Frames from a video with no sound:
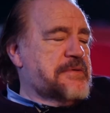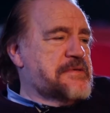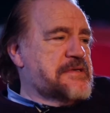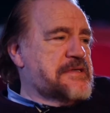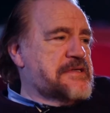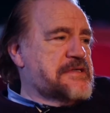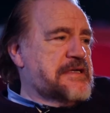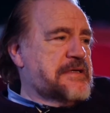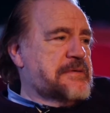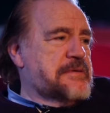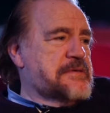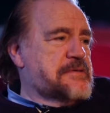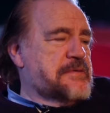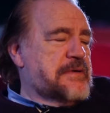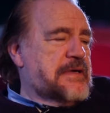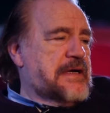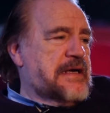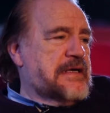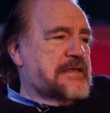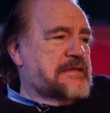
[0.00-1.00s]
There was a
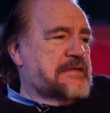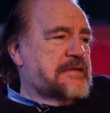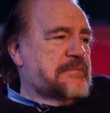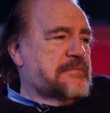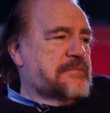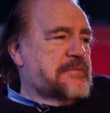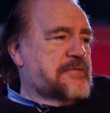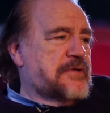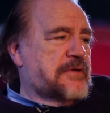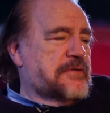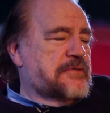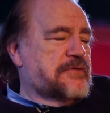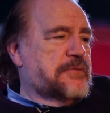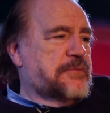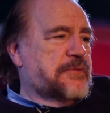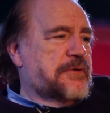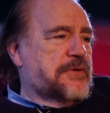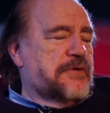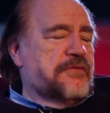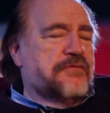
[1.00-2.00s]
sequence where I had to talk
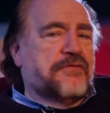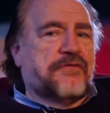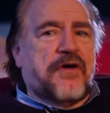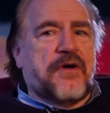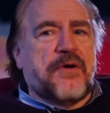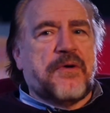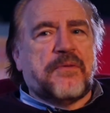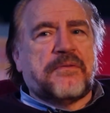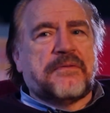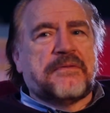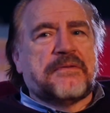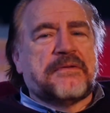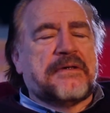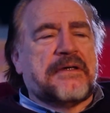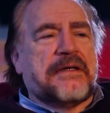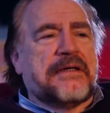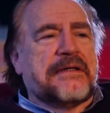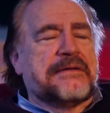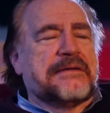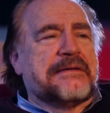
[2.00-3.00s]
to him on the phone,
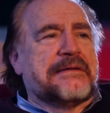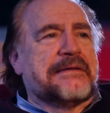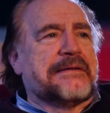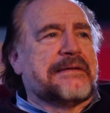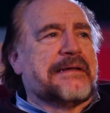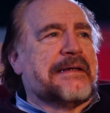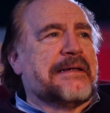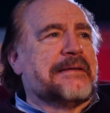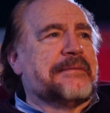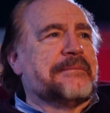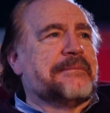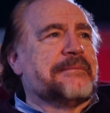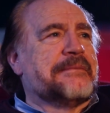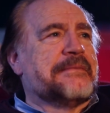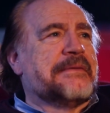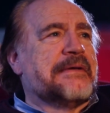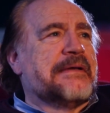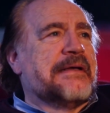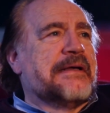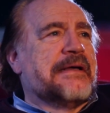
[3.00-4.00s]
and
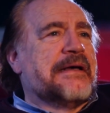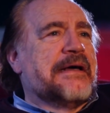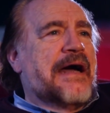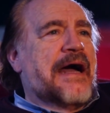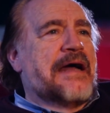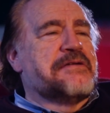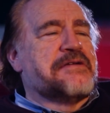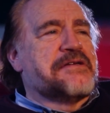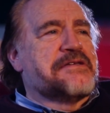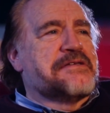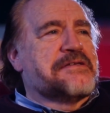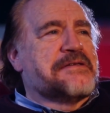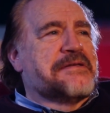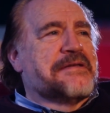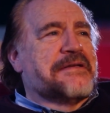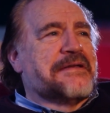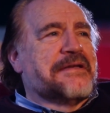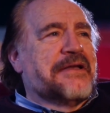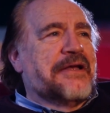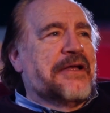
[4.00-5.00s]
I just,
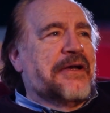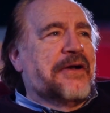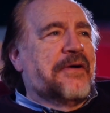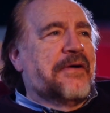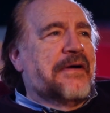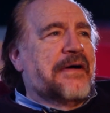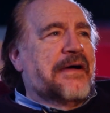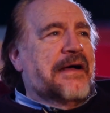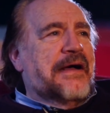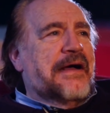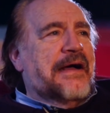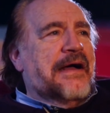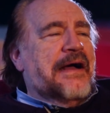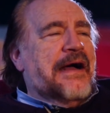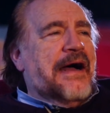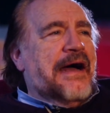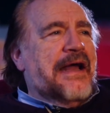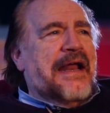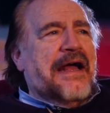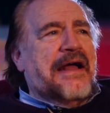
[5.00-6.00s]
you know,
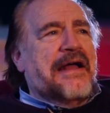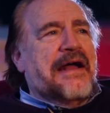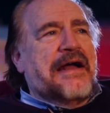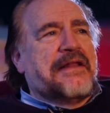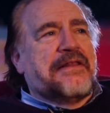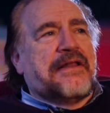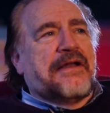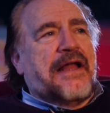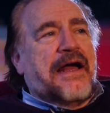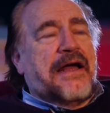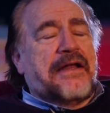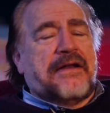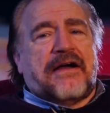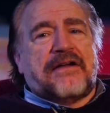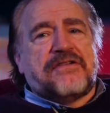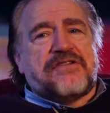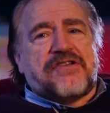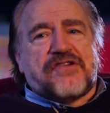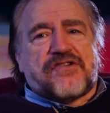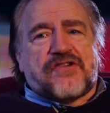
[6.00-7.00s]
and I had the line,
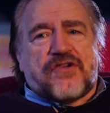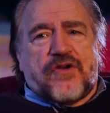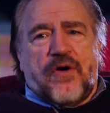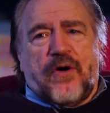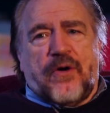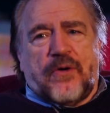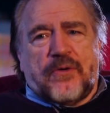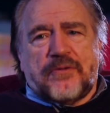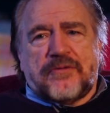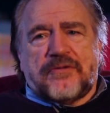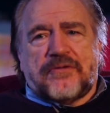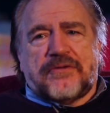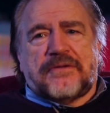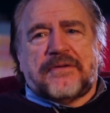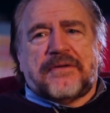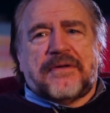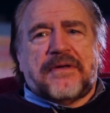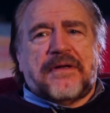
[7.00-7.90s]
"I just called,"